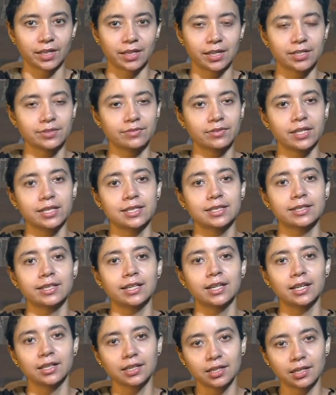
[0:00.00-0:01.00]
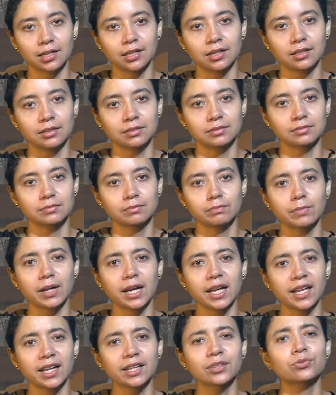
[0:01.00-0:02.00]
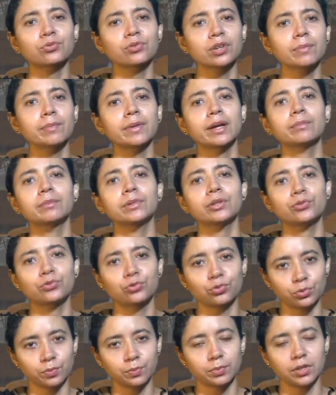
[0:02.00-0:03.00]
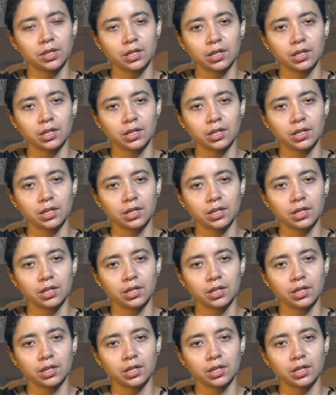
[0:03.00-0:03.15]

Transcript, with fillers: as well as Telangana by a three-member troupe.